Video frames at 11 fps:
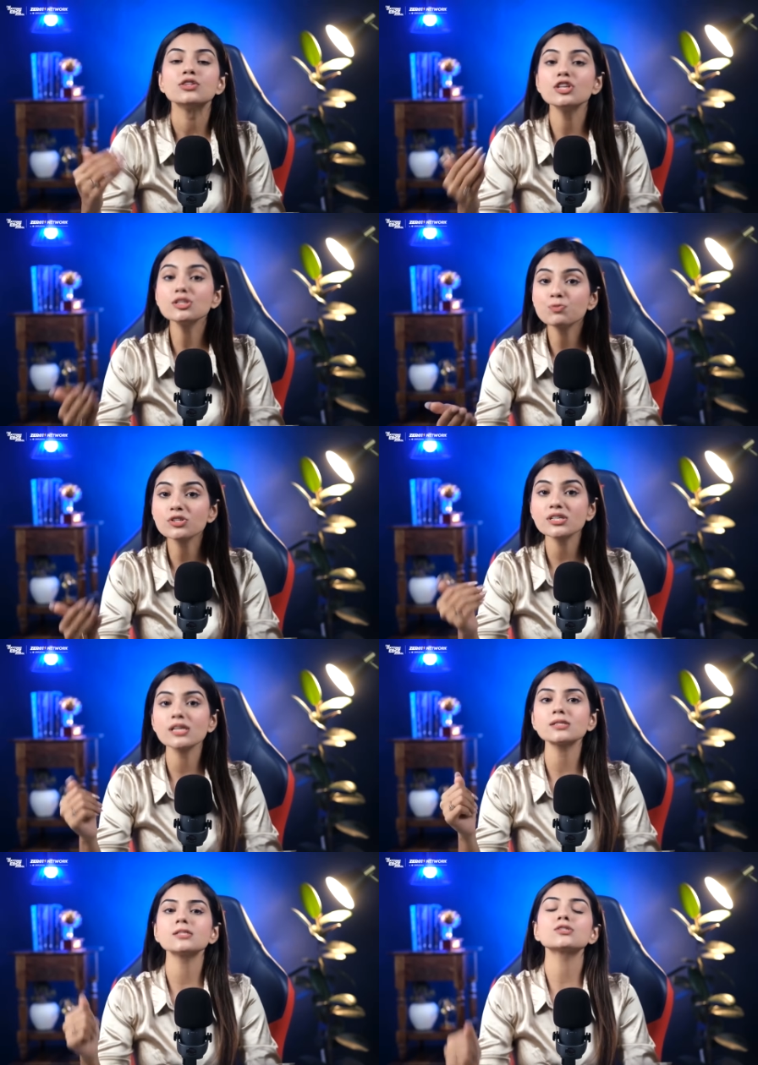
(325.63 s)
This
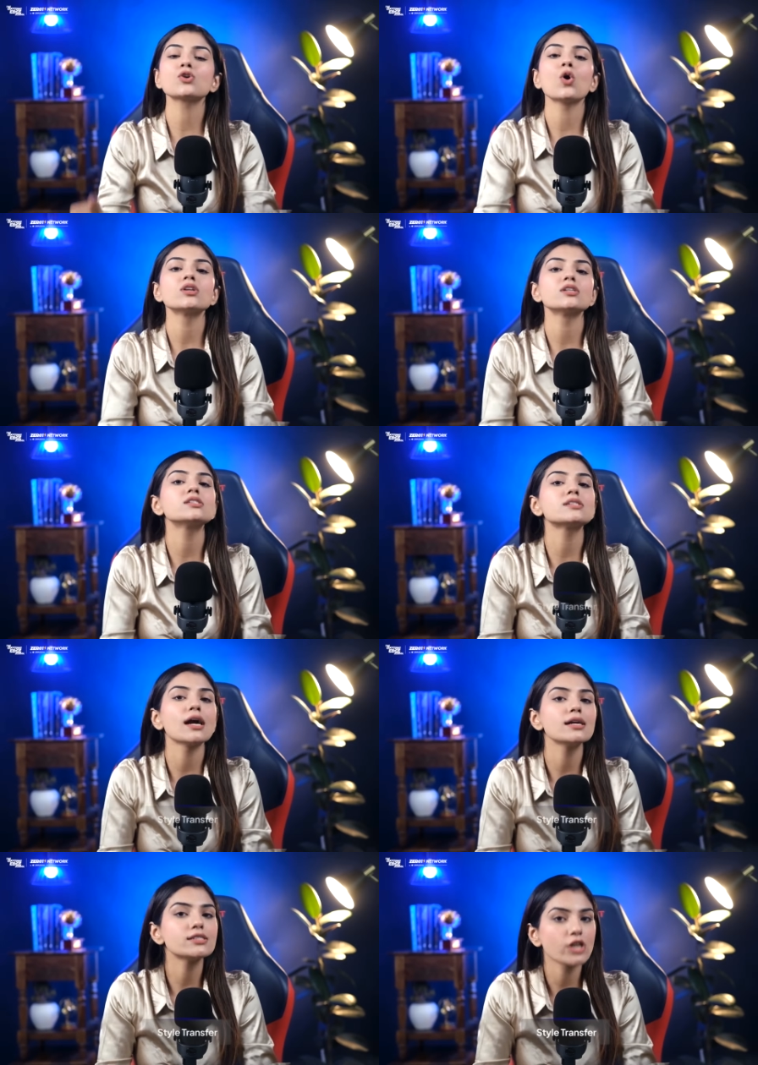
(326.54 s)
process is called a
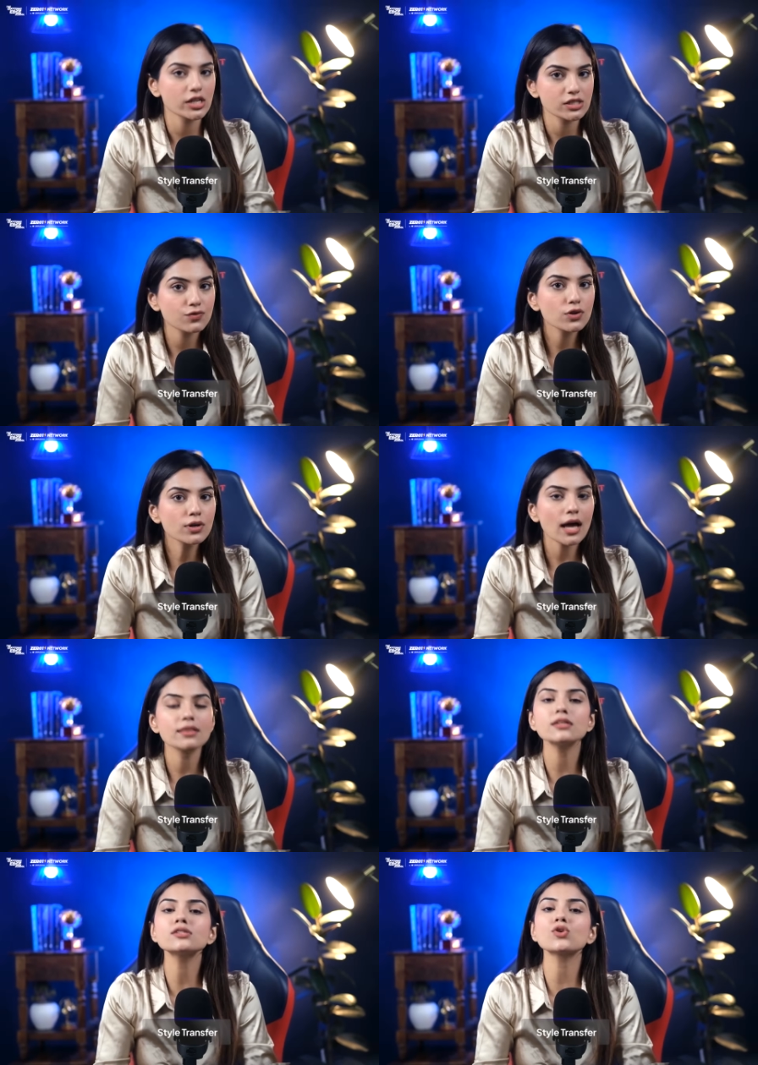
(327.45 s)
style transfer
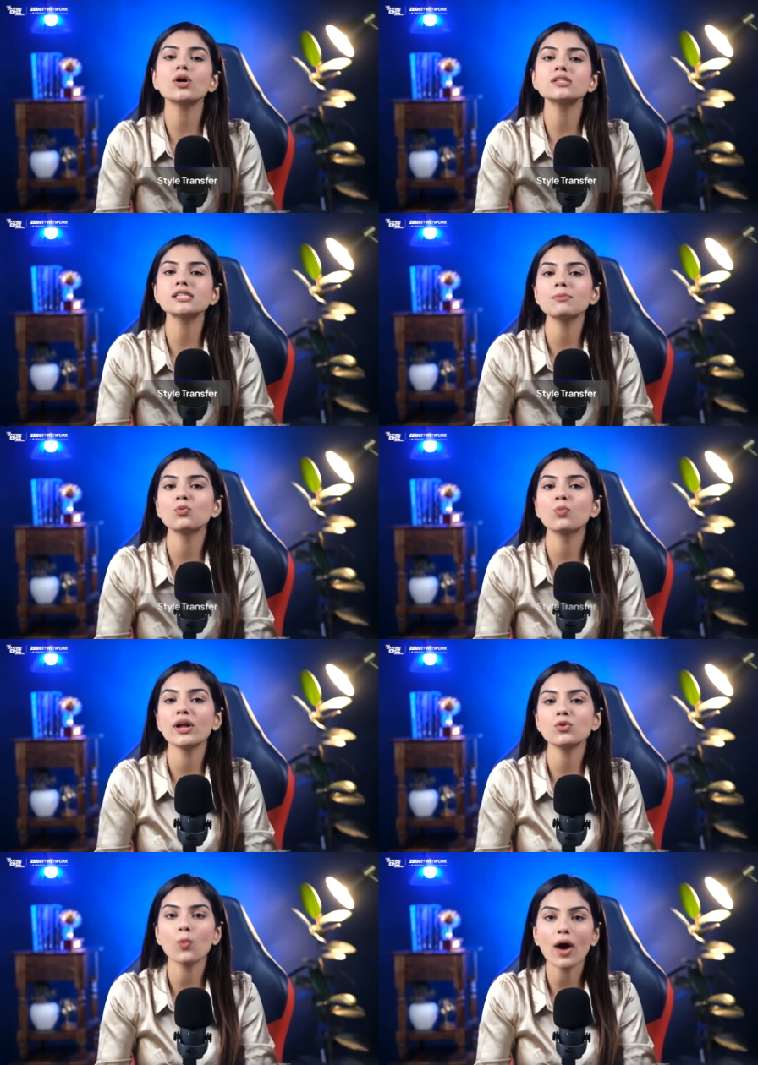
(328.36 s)
and this concept
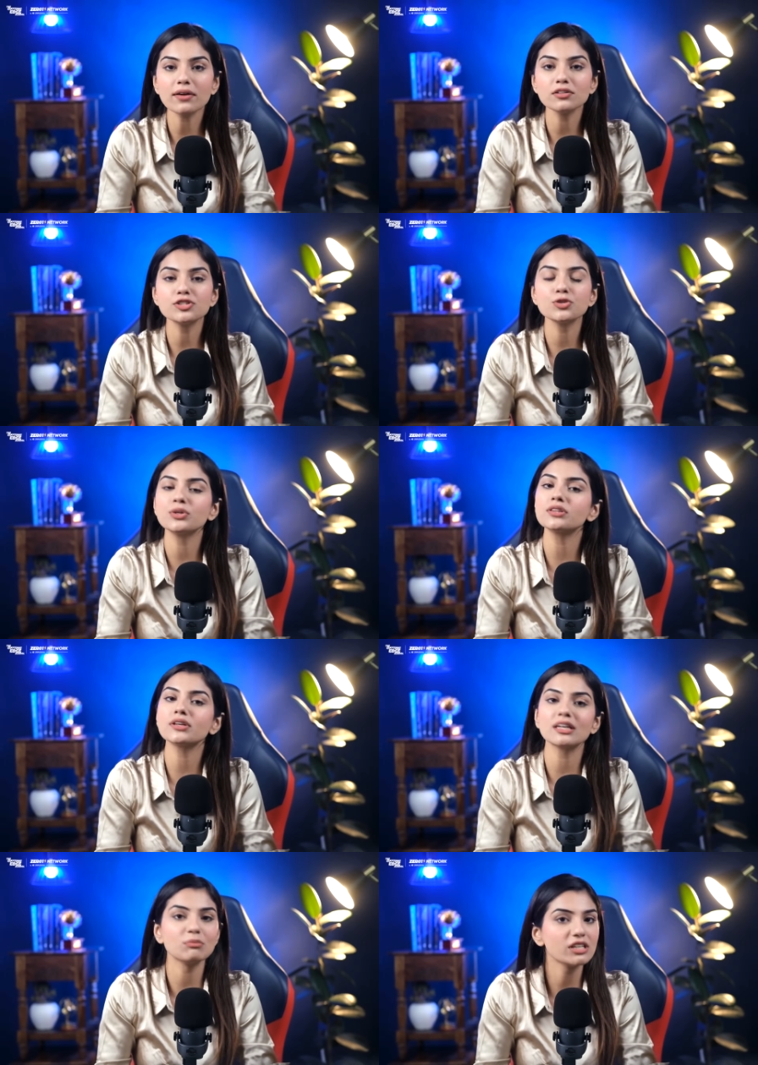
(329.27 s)
went viral during
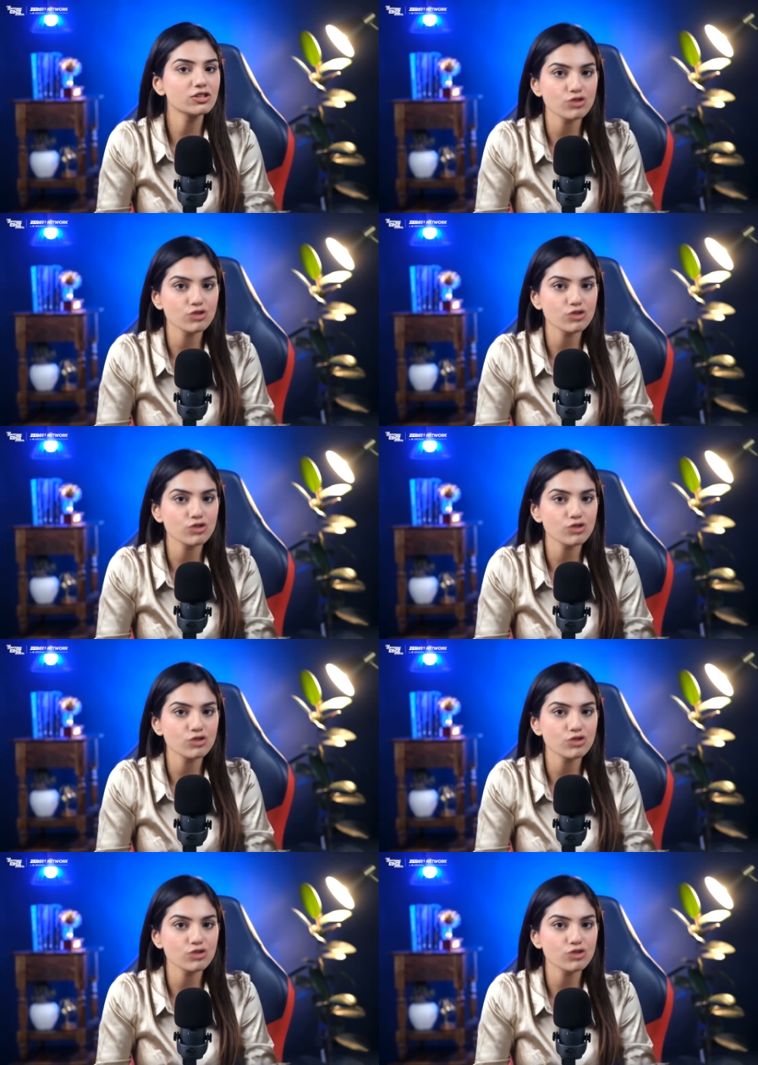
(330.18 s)
the Ghibli